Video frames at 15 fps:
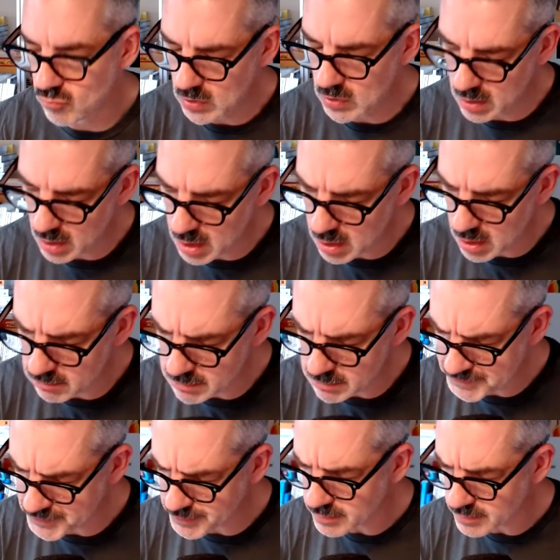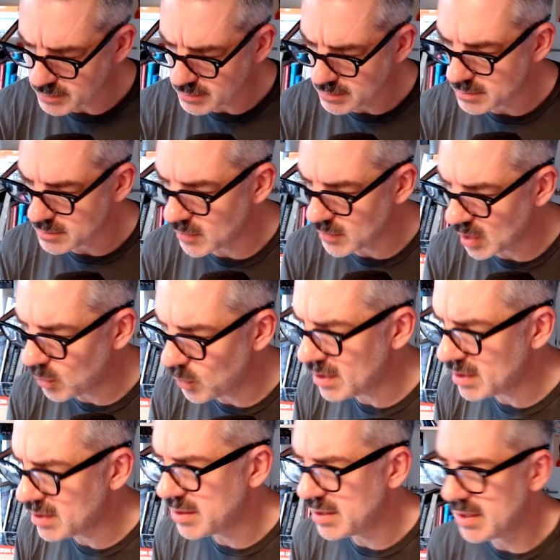
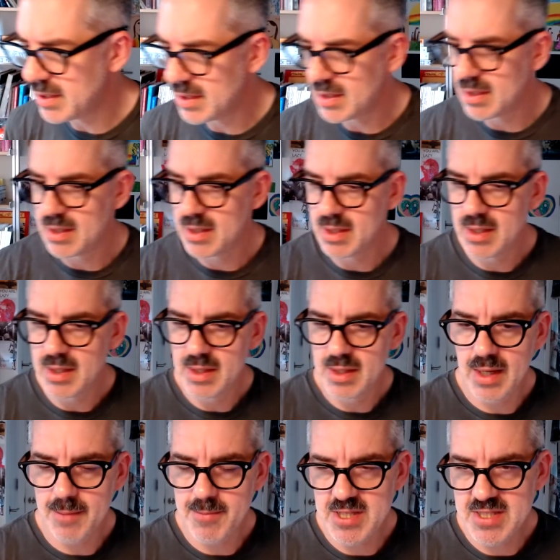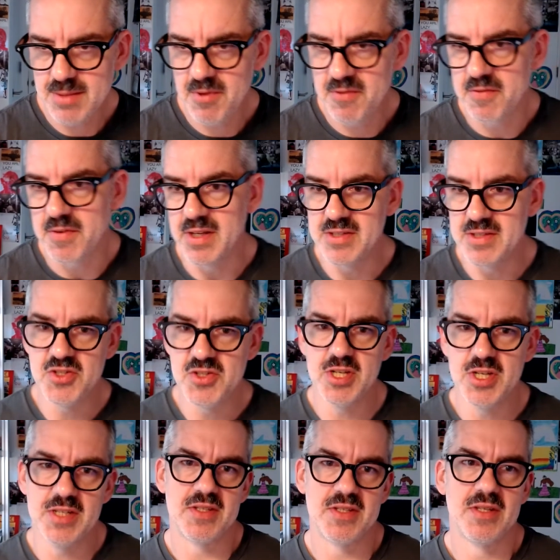Well, I mean, some of it is
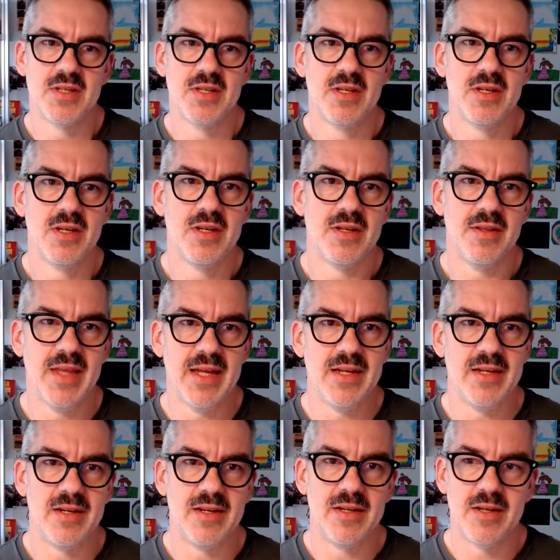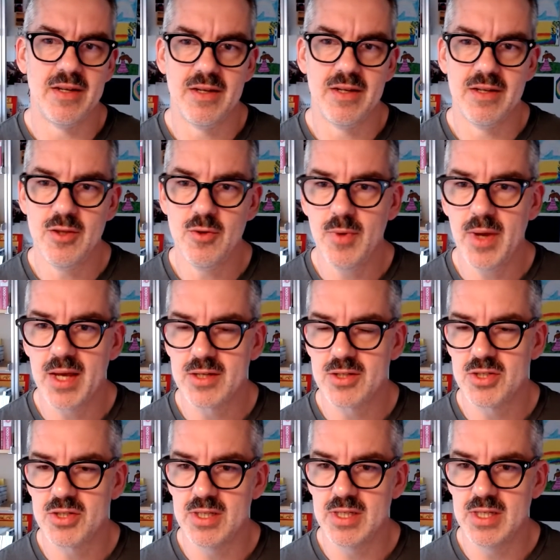just that you
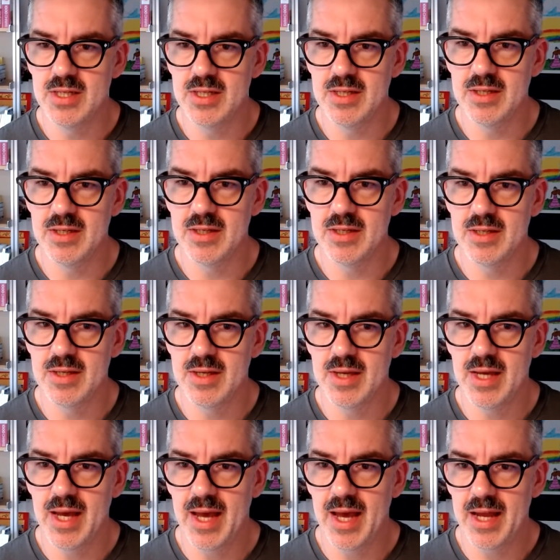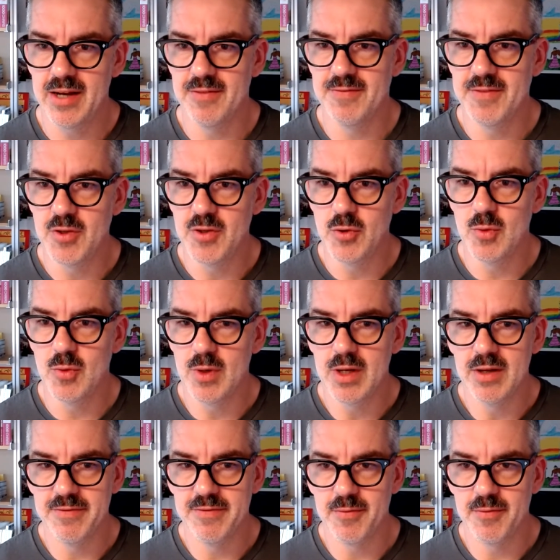actually had a view
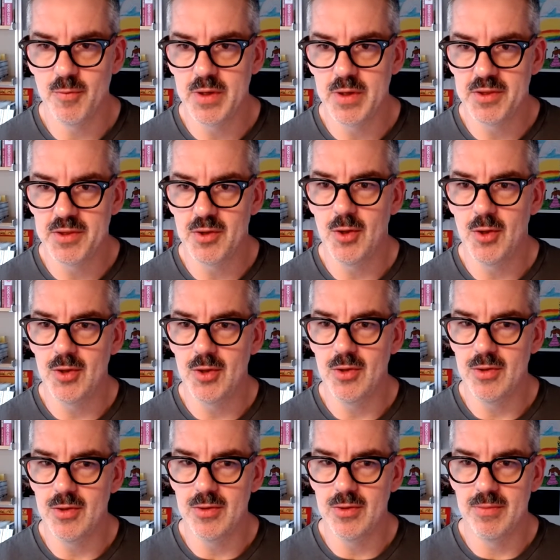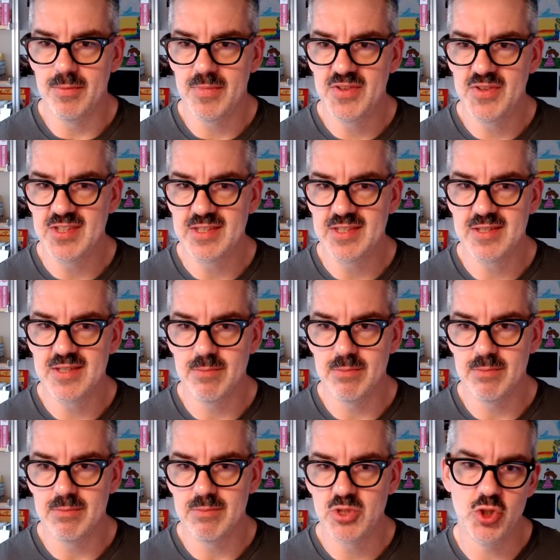of what the whole
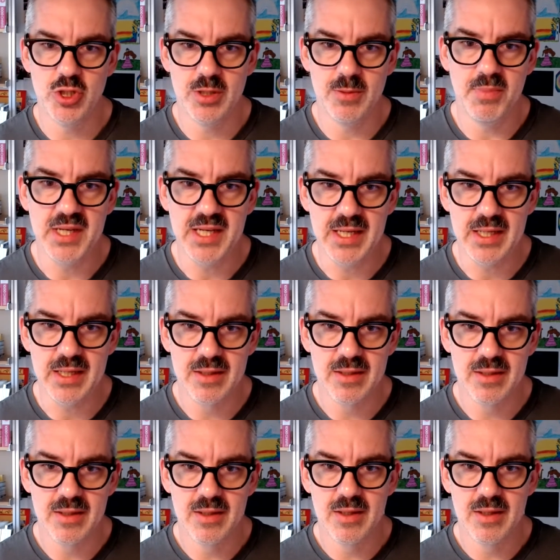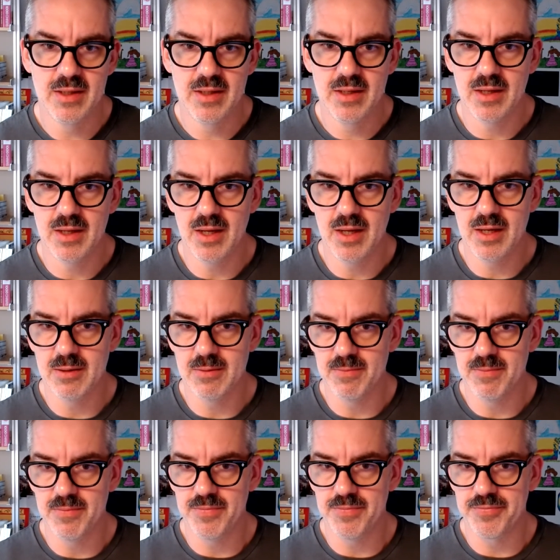system should be.
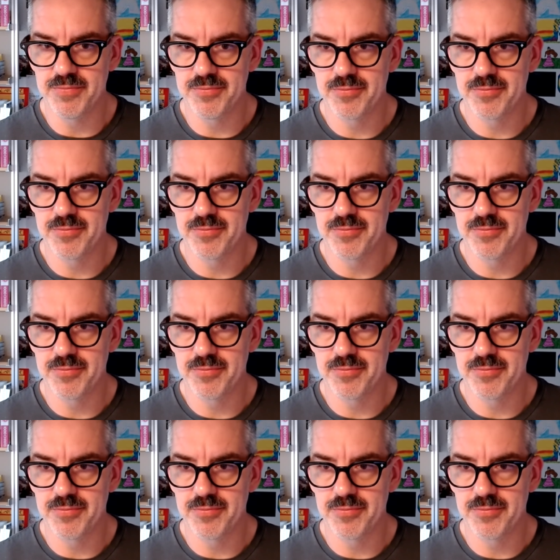And